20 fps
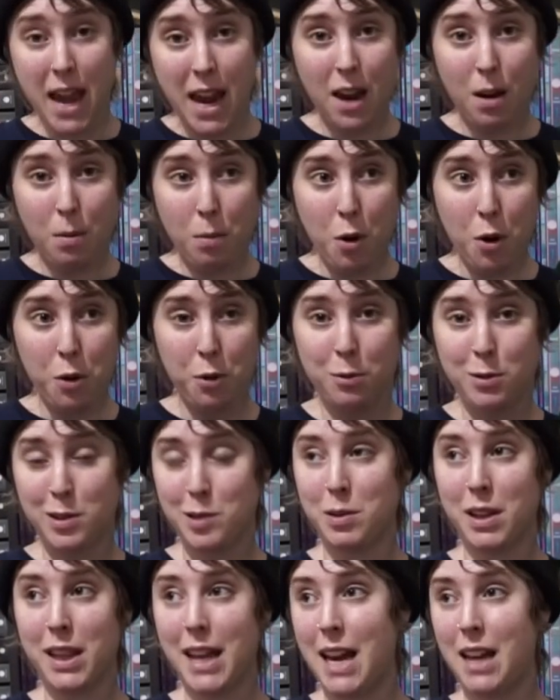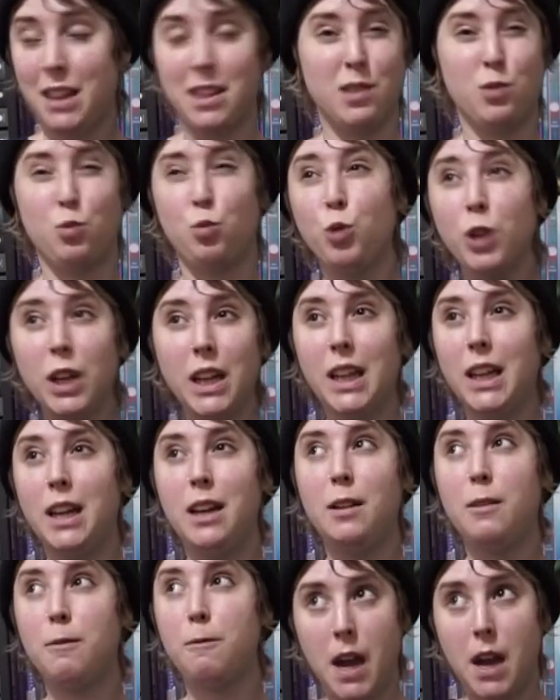The eight immortals were like this
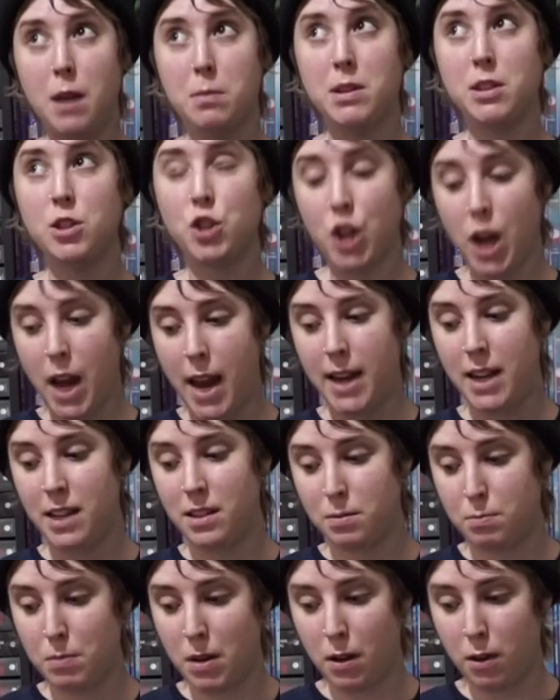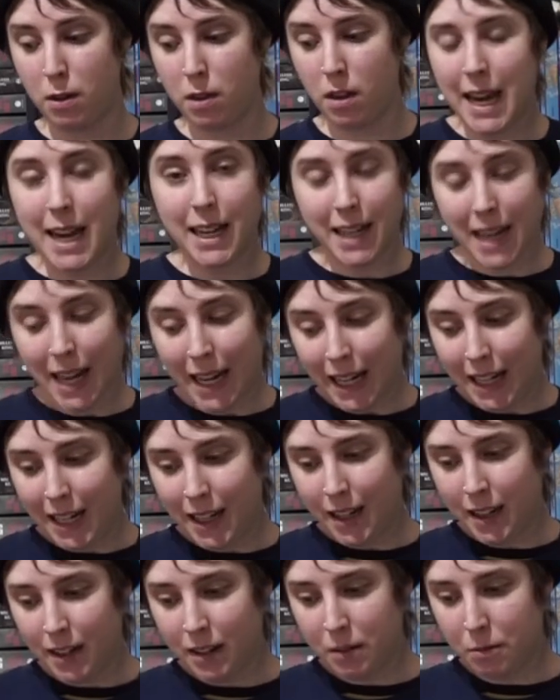really famous Chinese myth. Lan
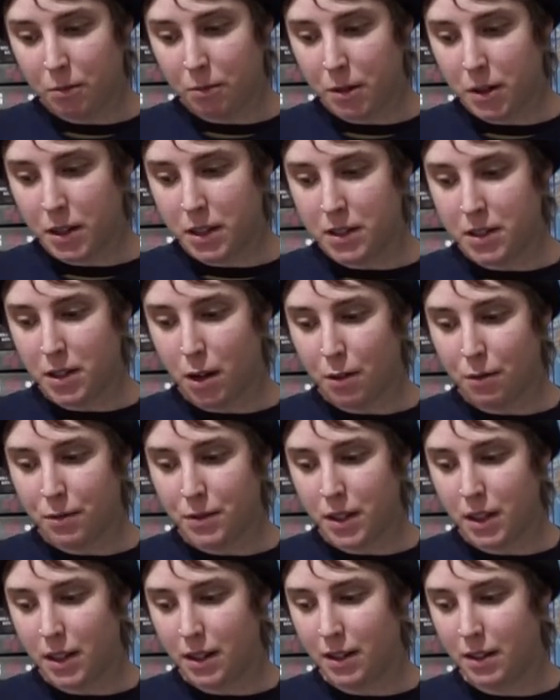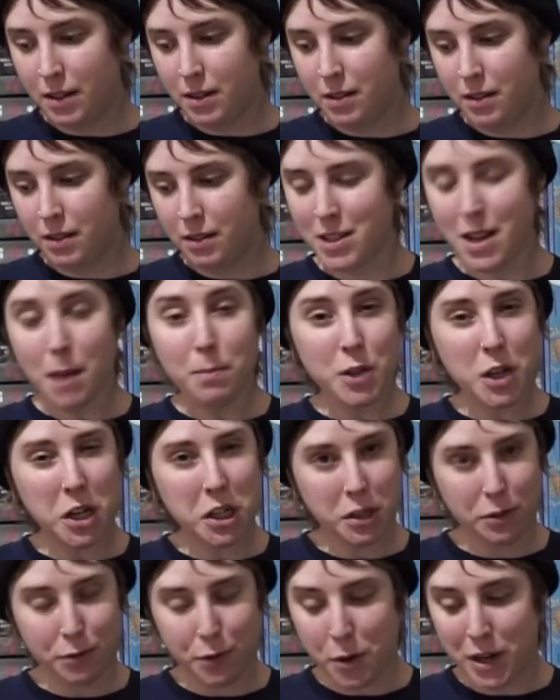Kai was often
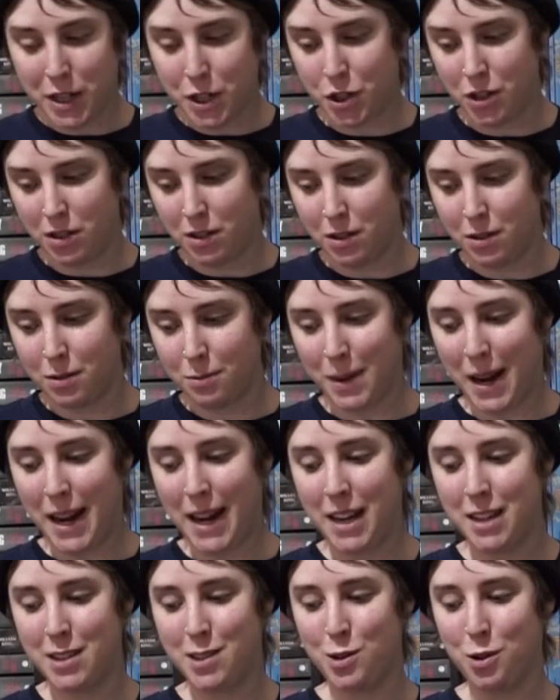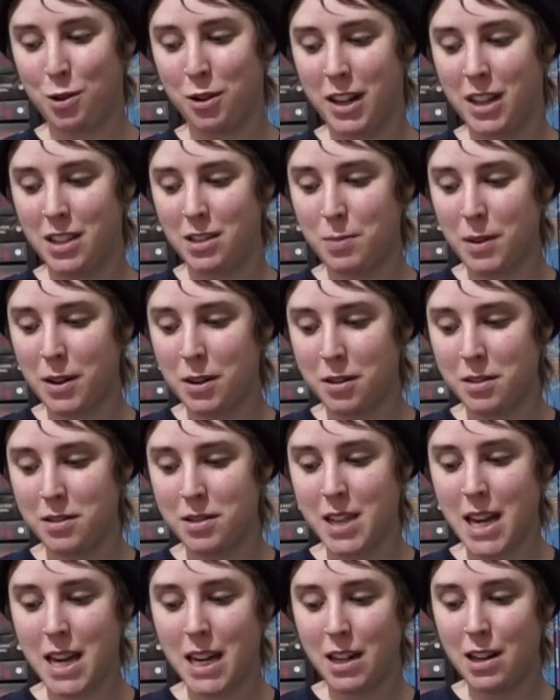subject of questions by historians
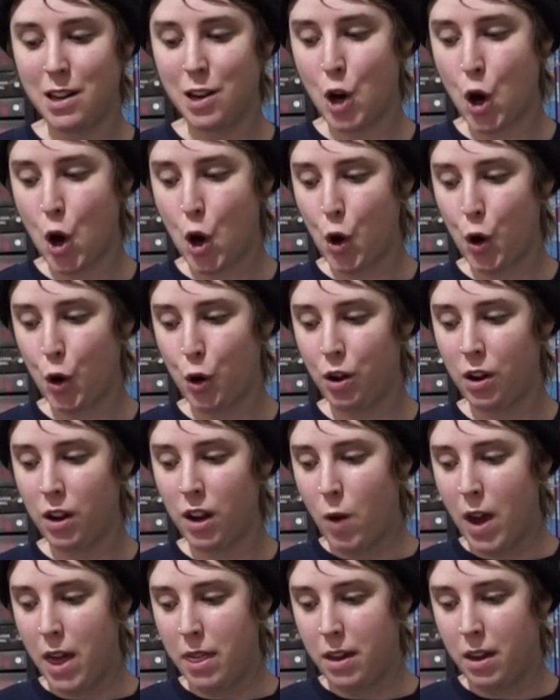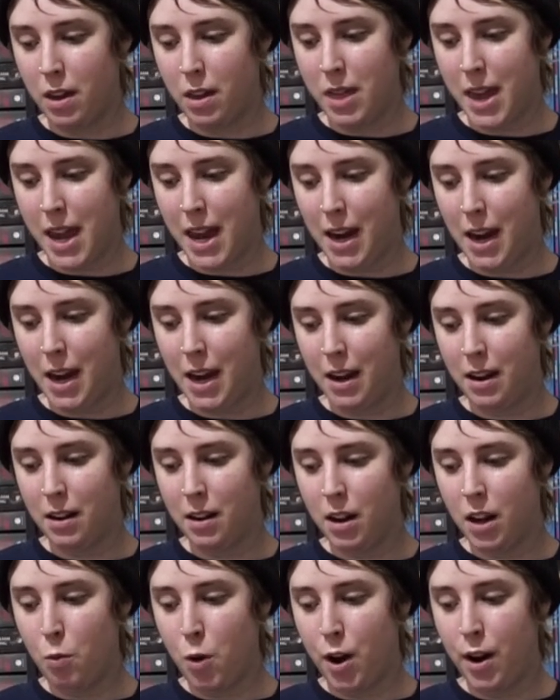because they didn't know whether
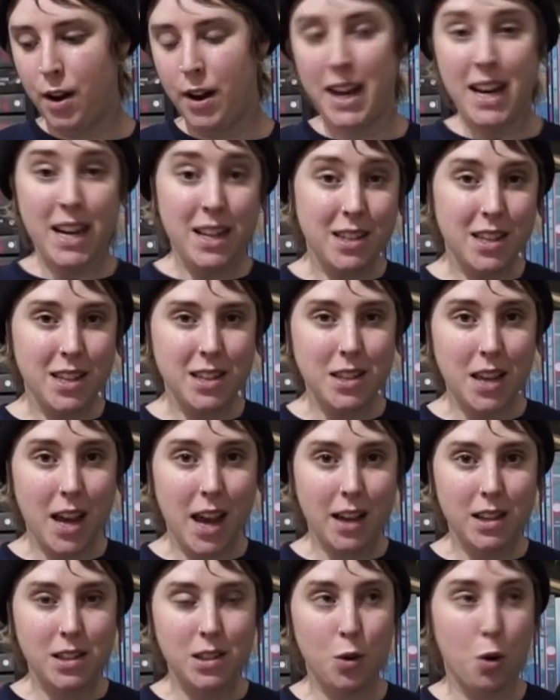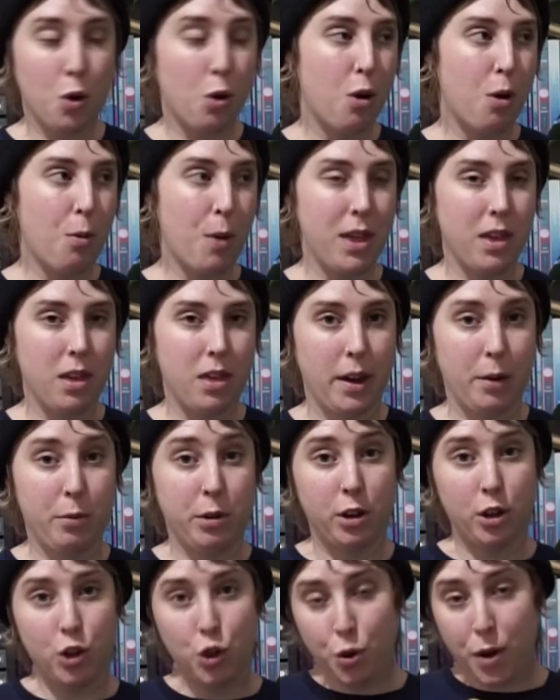they were intersex or whether they
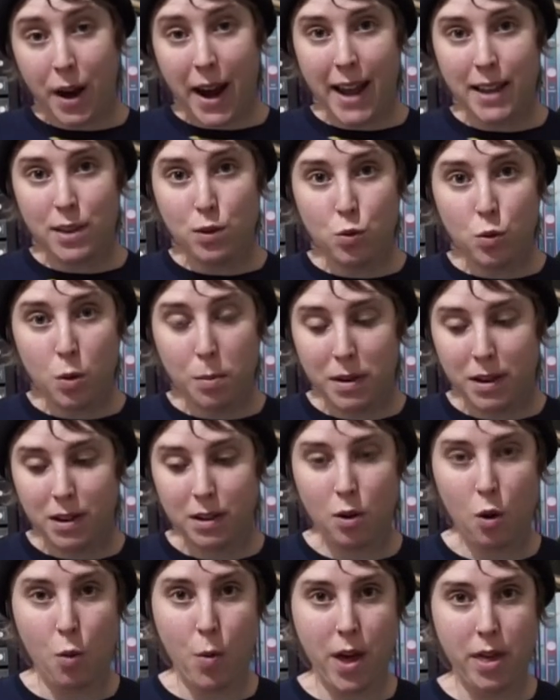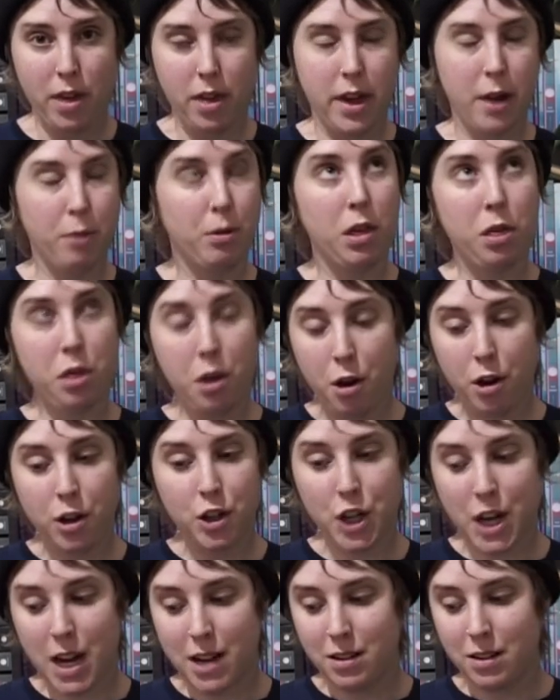were a trans woman or whether they were
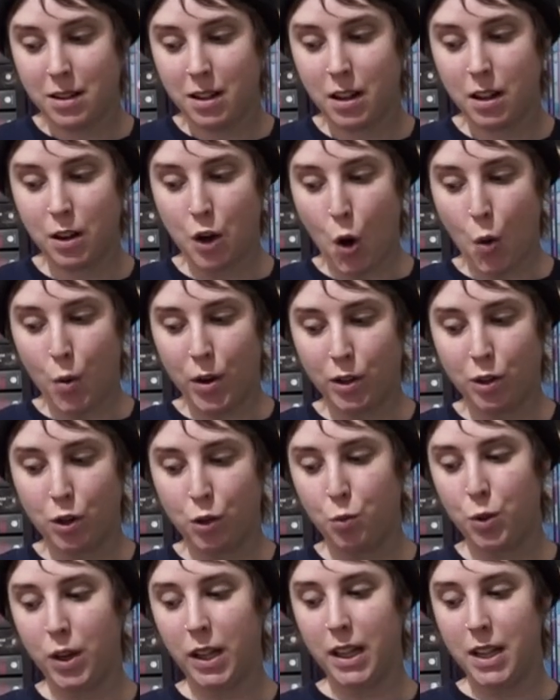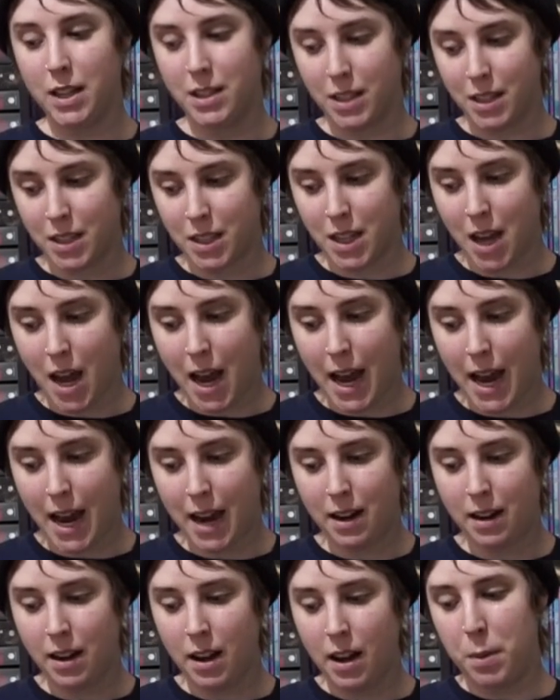third gender. No one could really
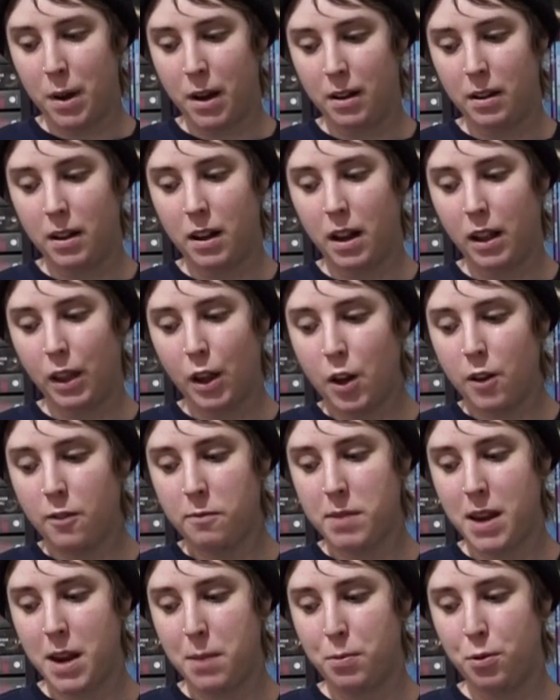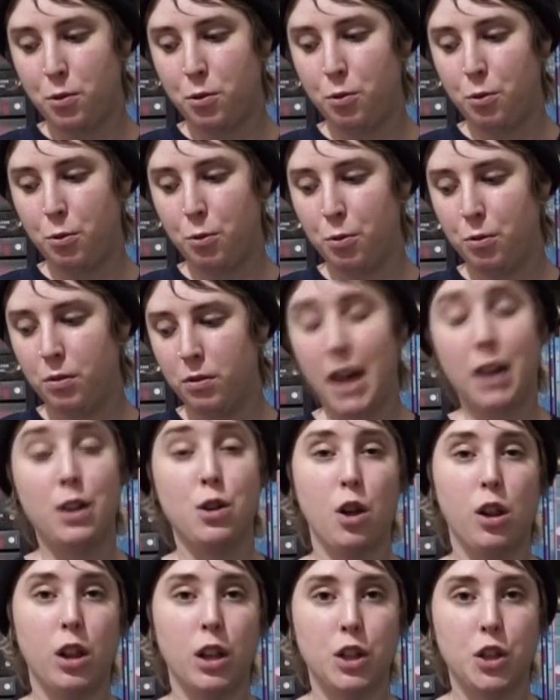decide, but a lot of people
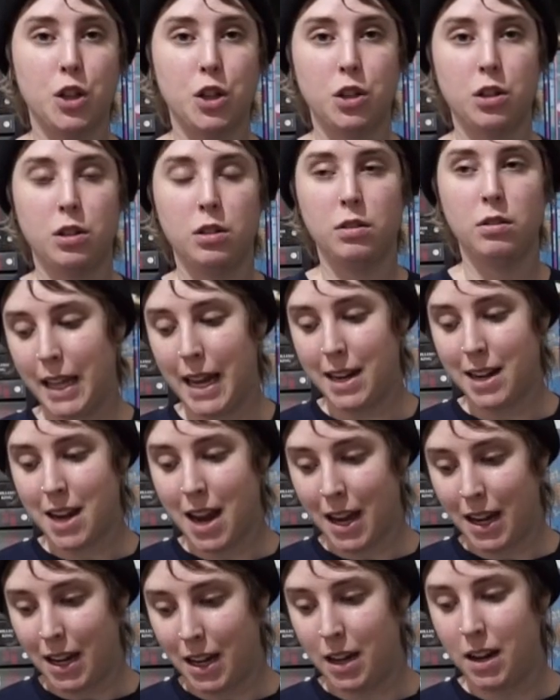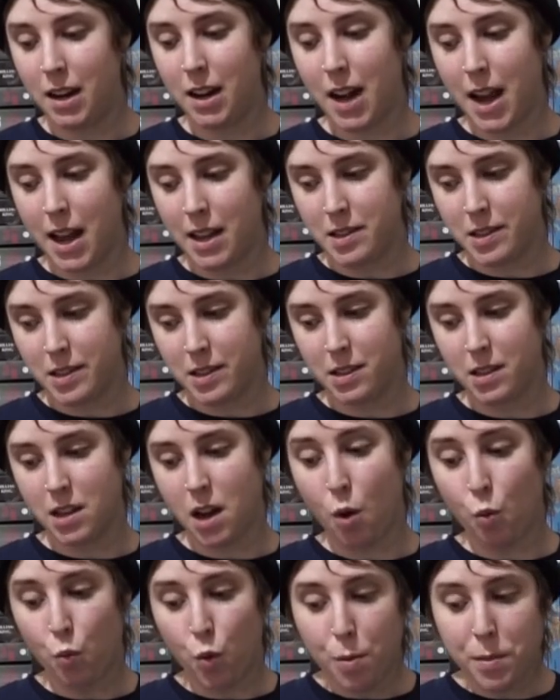acknowledge Lan Kai as
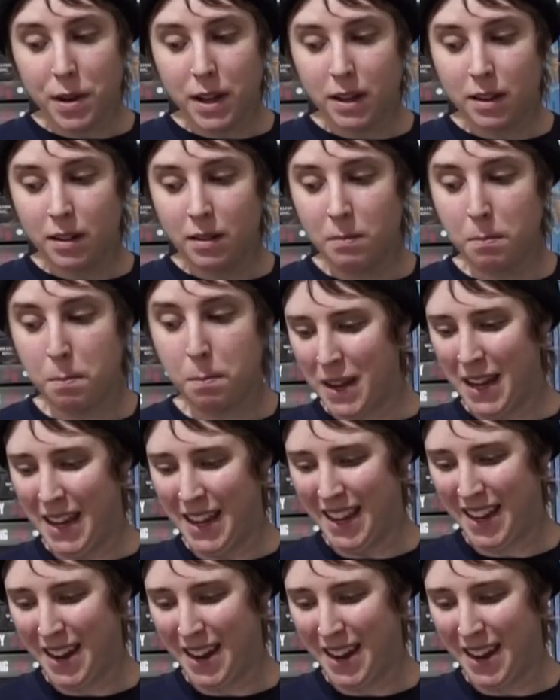a woman.